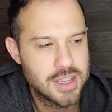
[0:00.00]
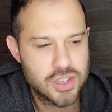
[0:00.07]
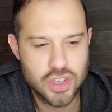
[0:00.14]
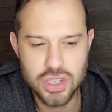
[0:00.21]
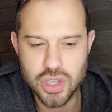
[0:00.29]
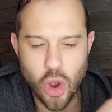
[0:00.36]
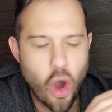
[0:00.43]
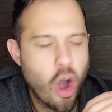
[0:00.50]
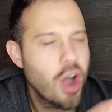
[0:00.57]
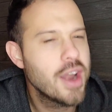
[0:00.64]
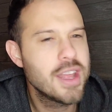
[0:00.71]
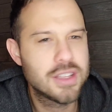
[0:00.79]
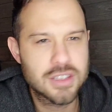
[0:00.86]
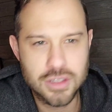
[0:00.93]
just
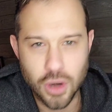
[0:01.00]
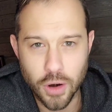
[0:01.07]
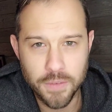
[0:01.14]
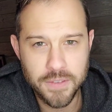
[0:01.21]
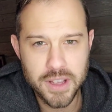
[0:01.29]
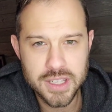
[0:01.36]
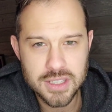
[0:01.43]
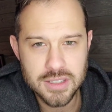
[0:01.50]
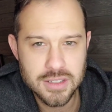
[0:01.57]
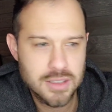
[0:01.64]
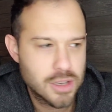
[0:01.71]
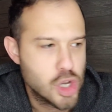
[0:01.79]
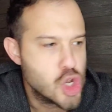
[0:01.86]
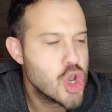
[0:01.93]
on its surface,
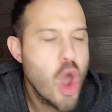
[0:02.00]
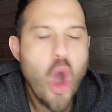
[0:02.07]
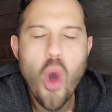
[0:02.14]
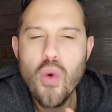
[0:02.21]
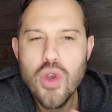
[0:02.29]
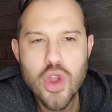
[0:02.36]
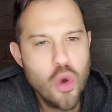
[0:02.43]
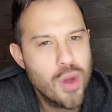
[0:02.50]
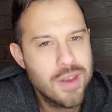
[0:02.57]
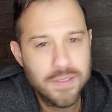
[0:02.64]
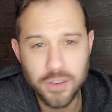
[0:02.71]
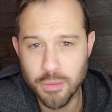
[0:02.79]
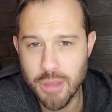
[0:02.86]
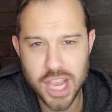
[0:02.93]
no new
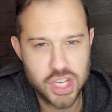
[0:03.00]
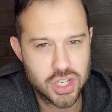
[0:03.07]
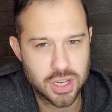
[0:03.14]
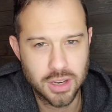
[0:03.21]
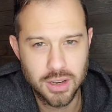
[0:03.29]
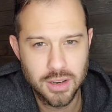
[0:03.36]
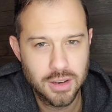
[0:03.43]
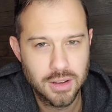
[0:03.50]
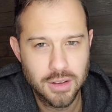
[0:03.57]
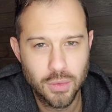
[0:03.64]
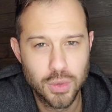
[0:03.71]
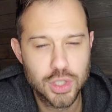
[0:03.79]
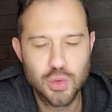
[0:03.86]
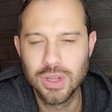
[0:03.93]
information
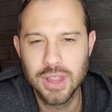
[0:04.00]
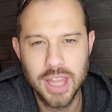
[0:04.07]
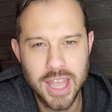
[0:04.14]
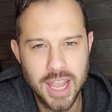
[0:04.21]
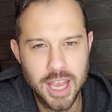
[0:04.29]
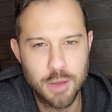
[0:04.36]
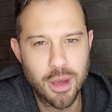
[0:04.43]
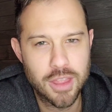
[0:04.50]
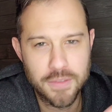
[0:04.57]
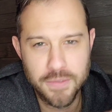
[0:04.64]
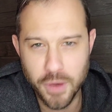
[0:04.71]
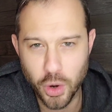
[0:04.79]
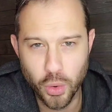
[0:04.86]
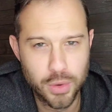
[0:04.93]
was relayed by the
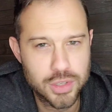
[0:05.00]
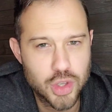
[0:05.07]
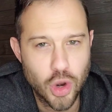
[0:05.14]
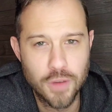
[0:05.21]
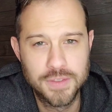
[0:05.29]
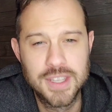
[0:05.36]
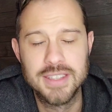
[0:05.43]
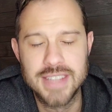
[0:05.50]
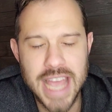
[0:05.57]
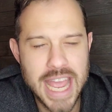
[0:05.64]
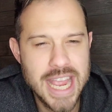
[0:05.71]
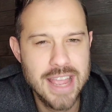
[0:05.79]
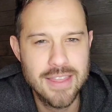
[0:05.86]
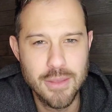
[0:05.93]
Federal Reserve
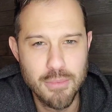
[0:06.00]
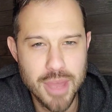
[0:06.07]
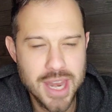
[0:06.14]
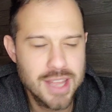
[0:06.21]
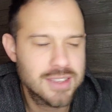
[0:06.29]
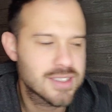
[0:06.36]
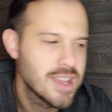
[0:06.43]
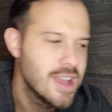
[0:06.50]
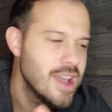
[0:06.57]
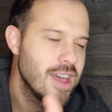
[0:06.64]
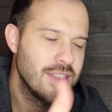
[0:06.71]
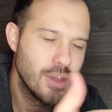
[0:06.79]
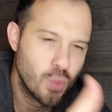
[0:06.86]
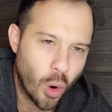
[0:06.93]
today in the minutes
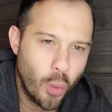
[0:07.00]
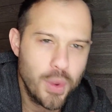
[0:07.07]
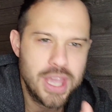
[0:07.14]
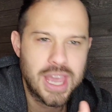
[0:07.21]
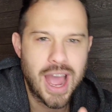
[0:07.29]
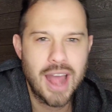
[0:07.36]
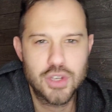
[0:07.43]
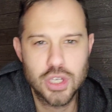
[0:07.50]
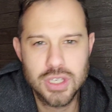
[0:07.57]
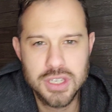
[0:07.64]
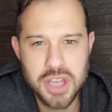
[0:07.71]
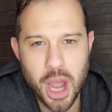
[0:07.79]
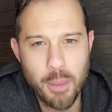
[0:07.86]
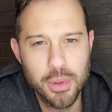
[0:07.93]
than what we got
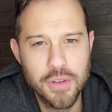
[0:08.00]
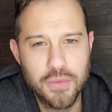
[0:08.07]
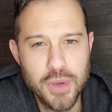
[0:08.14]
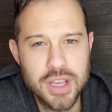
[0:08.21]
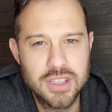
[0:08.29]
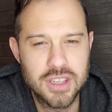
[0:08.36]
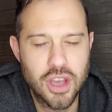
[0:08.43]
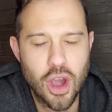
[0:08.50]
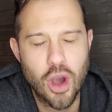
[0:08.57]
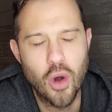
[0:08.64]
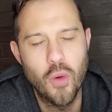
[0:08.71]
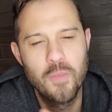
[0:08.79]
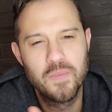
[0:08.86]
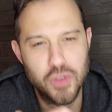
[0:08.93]
just a couple of weeks
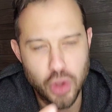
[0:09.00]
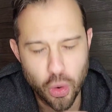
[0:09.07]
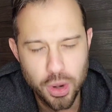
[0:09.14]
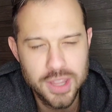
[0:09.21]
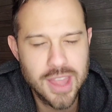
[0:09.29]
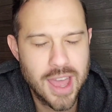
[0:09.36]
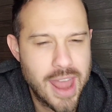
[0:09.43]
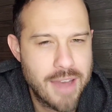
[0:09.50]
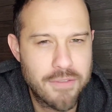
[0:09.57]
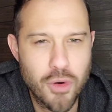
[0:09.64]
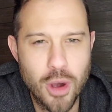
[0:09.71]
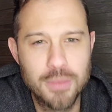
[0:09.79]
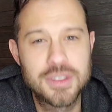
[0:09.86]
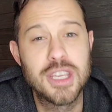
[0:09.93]
ago during that
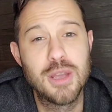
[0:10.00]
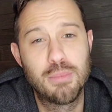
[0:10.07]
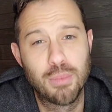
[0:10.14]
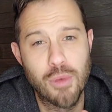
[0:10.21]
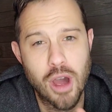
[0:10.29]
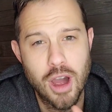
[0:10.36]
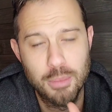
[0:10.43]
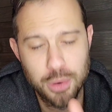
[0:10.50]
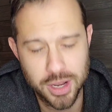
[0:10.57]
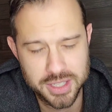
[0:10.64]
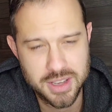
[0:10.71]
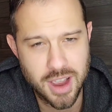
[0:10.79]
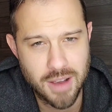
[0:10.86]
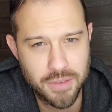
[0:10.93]
FOMC
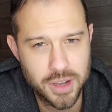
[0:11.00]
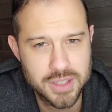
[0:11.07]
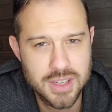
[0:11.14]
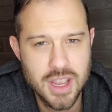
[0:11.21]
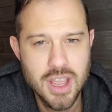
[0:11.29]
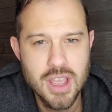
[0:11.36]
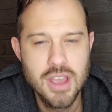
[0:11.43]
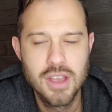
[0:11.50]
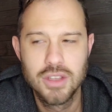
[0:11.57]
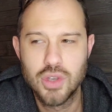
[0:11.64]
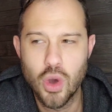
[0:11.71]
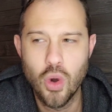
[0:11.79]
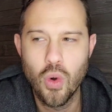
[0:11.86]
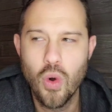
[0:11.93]
press conference.
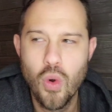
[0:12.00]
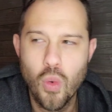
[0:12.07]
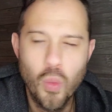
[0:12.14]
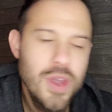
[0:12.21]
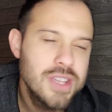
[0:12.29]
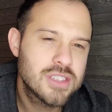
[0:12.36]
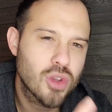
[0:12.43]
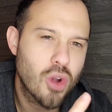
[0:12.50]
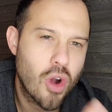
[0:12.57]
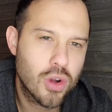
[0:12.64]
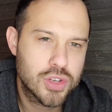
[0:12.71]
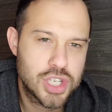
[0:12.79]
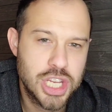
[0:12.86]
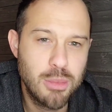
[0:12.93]
So we
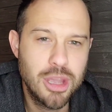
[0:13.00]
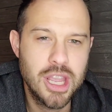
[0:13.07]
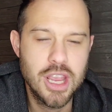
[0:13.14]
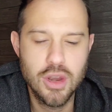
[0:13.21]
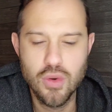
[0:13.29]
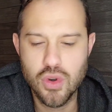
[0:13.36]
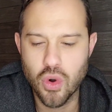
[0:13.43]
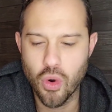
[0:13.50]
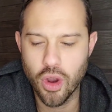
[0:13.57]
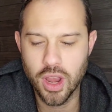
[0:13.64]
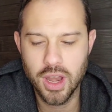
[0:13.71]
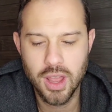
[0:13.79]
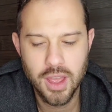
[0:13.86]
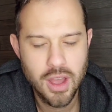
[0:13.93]
saw Shiba Inu
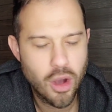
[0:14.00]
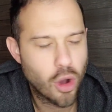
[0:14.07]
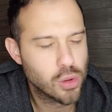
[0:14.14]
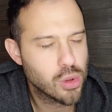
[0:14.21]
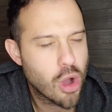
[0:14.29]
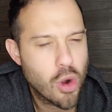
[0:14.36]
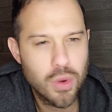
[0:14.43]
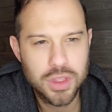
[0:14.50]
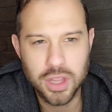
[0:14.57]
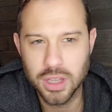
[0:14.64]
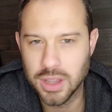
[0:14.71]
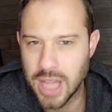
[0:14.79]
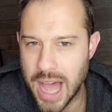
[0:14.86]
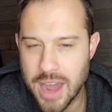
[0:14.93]
coin along with
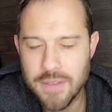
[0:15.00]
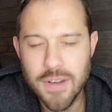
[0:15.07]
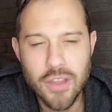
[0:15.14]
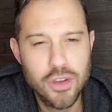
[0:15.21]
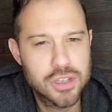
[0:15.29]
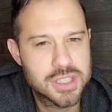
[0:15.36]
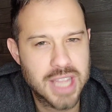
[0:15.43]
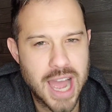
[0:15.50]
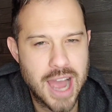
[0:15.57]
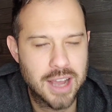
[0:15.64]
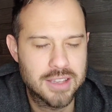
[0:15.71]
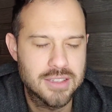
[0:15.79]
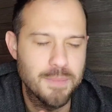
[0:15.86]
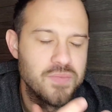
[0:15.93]
a lot of other
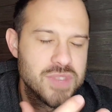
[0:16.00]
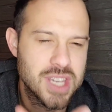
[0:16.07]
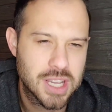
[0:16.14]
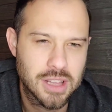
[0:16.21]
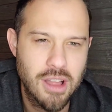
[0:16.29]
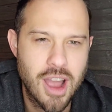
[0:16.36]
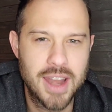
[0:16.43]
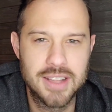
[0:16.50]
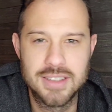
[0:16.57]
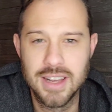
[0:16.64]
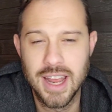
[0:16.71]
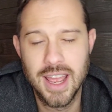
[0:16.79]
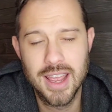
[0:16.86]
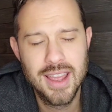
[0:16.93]
stocks declining
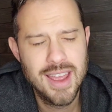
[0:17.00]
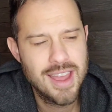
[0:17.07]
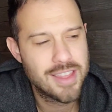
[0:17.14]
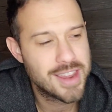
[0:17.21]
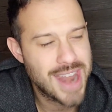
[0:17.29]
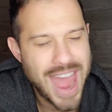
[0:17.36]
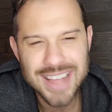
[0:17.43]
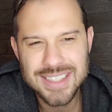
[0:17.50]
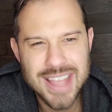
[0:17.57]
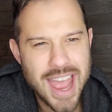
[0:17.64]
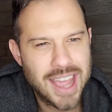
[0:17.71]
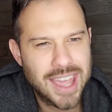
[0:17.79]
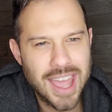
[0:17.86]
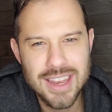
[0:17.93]
today. The
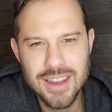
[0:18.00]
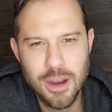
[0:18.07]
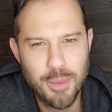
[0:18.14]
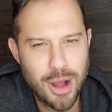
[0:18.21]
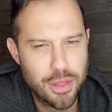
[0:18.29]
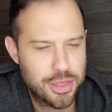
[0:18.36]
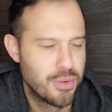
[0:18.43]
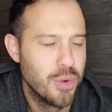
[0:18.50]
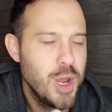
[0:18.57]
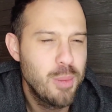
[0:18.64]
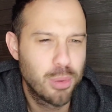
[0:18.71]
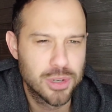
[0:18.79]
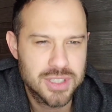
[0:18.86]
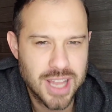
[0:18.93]
NASDAQ ended about
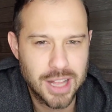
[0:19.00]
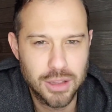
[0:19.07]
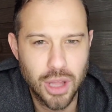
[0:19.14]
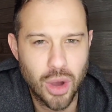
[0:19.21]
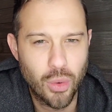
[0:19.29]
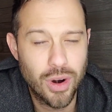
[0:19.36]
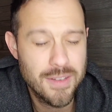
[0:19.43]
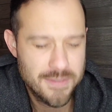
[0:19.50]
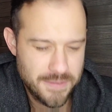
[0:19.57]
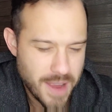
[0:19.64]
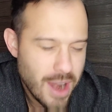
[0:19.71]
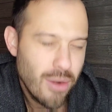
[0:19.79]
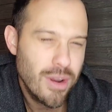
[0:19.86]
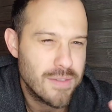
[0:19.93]
3% lower.
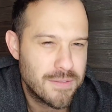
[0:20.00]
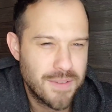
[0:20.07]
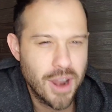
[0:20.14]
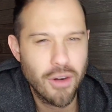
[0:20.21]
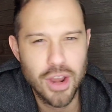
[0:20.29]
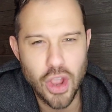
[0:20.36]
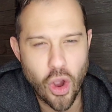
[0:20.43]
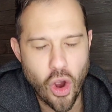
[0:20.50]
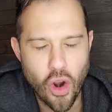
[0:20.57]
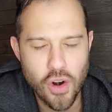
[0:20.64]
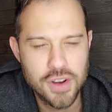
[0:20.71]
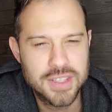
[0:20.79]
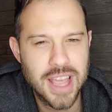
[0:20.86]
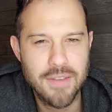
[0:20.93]
Very, very
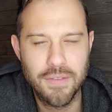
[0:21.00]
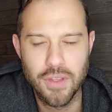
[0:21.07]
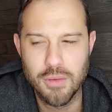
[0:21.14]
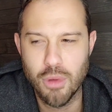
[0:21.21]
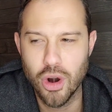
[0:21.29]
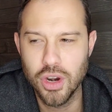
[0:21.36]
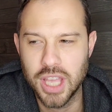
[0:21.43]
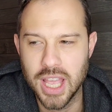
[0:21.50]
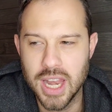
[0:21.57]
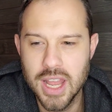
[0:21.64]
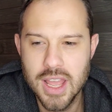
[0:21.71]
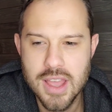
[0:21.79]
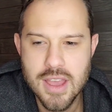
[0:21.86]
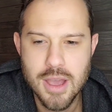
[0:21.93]
hard day for the
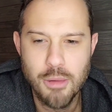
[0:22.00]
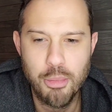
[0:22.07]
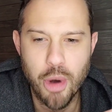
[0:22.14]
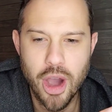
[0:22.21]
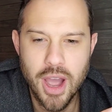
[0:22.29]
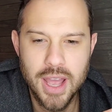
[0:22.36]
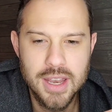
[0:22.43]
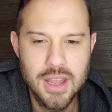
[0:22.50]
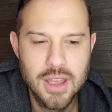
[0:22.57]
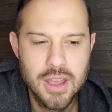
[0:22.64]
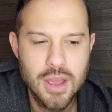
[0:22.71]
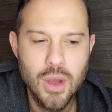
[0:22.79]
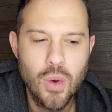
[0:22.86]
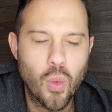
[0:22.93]
market. But
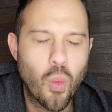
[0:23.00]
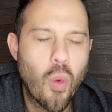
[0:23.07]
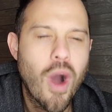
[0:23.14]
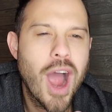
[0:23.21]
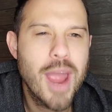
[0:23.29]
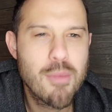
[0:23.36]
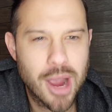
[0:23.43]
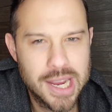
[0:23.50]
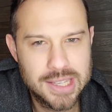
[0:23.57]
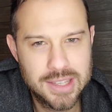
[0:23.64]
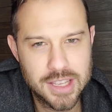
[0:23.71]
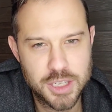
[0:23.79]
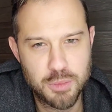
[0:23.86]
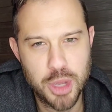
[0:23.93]
why
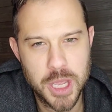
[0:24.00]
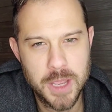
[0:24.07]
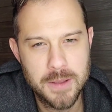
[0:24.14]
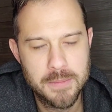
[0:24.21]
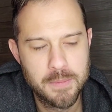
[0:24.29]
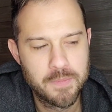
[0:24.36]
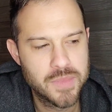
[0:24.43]
might this be?